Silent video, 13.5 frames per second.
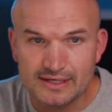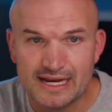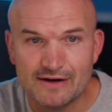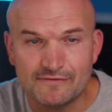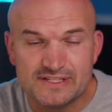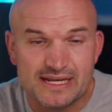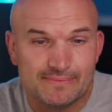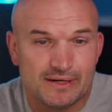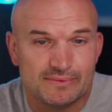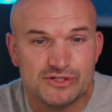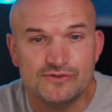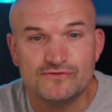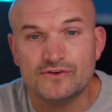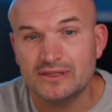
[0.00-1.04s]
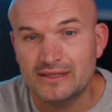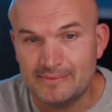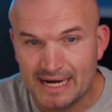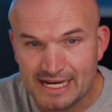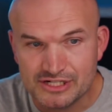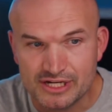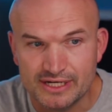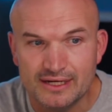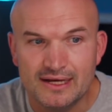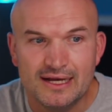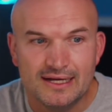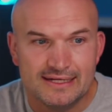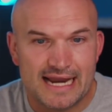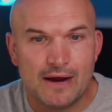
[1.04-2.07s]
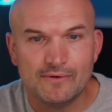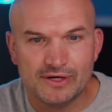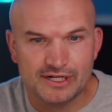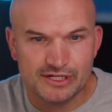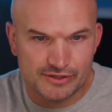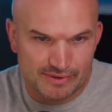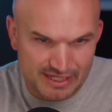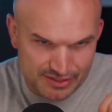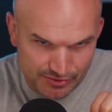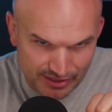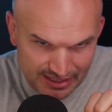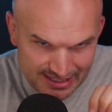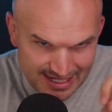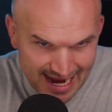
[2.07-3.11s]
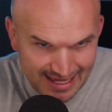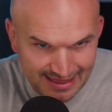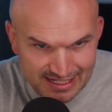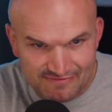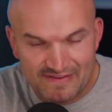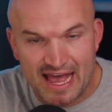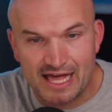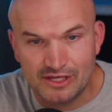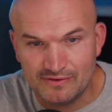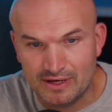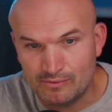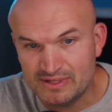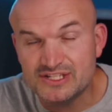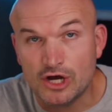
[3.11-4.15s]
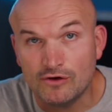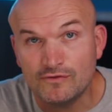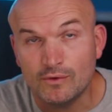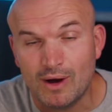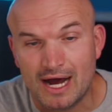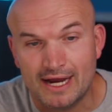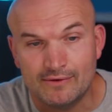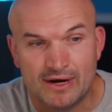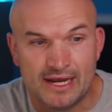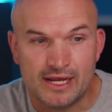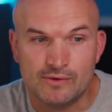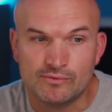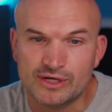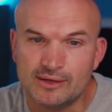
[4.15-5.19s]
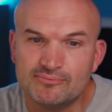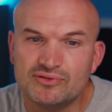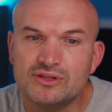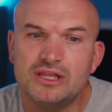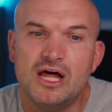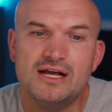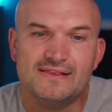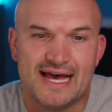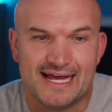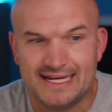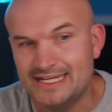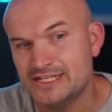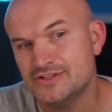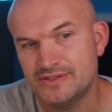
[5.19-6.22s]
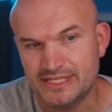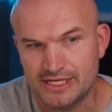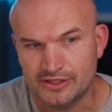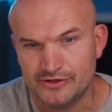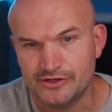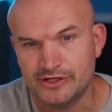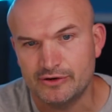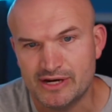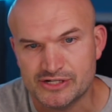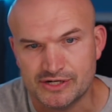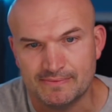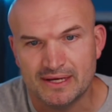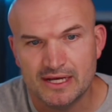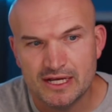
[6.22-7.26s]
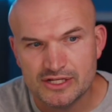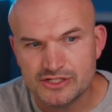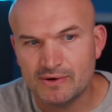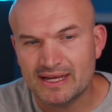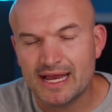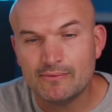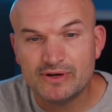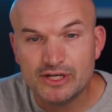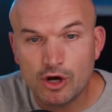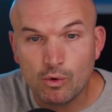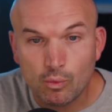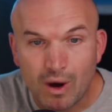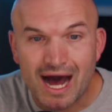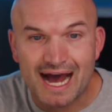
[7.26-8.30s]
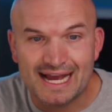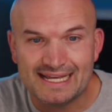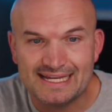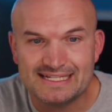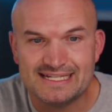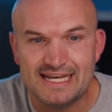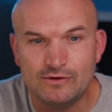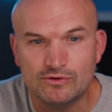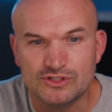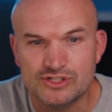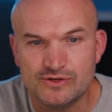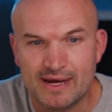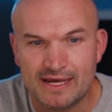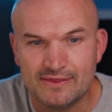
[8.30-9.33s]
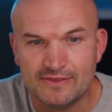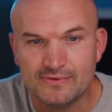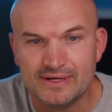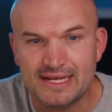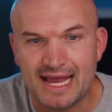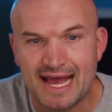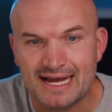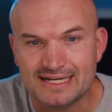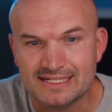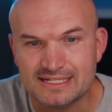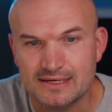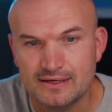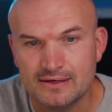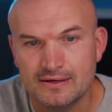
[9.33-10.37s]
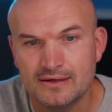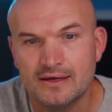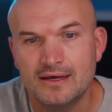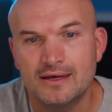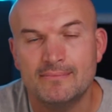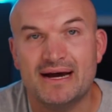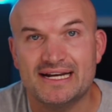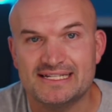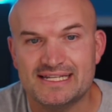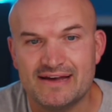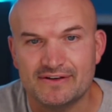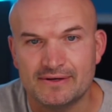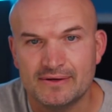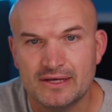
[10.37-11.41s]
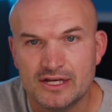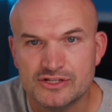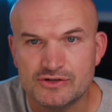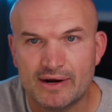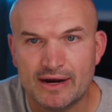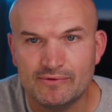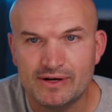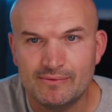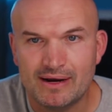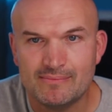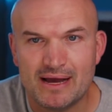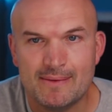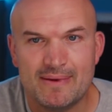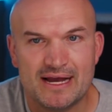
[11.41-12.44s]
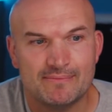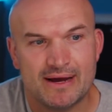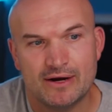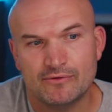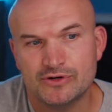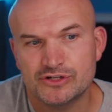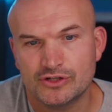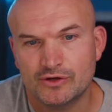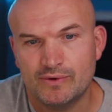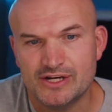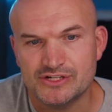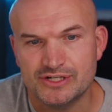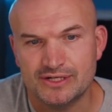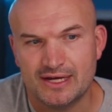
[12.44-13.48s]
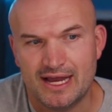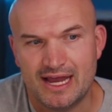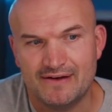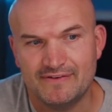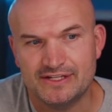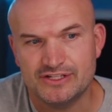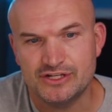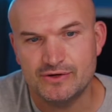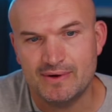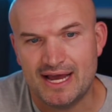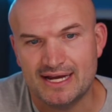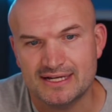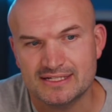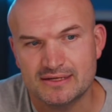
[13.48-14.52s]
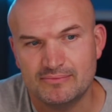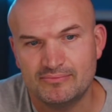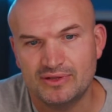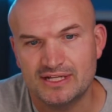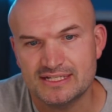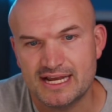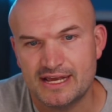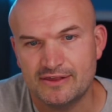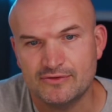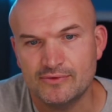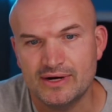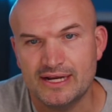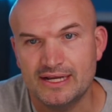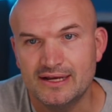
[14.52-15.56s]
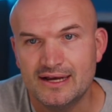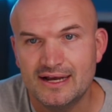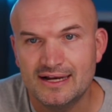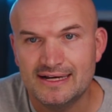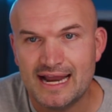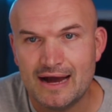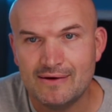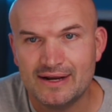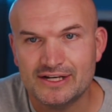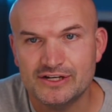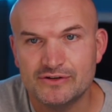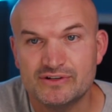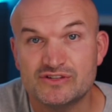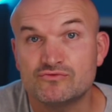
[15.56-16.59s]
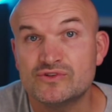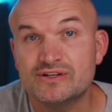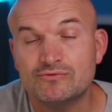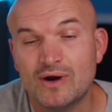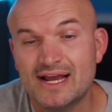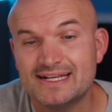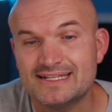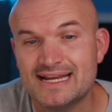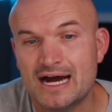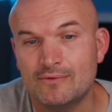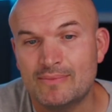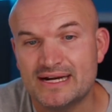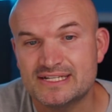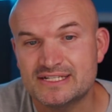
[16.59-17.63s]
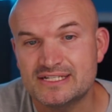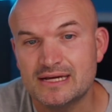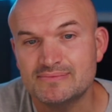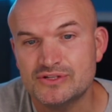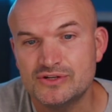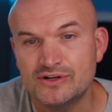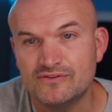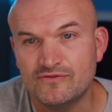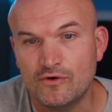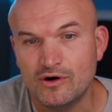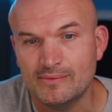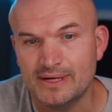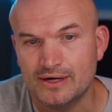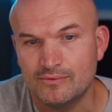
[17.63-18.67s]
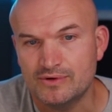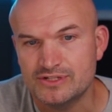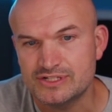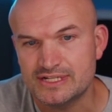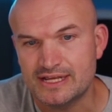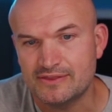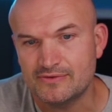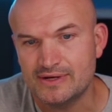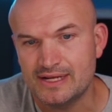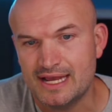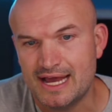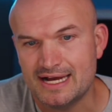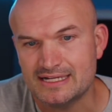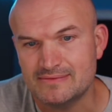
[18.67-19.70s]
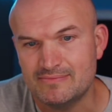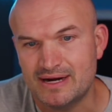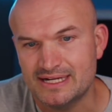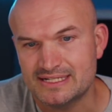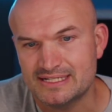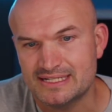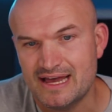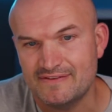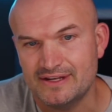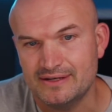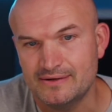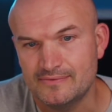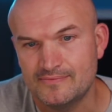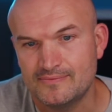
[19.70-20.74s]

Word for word: Now for step number 2 for elimination, now what we're going to do is we're going to take this value that we solved for y, right? And we're going to plug that into the other equation. So again, we know y is equal to a 3x 7. So when I rewrite my original equation, I have a 2x + a 3. Now what I can do is rewrite now my substituted form here, which is a 3x 7,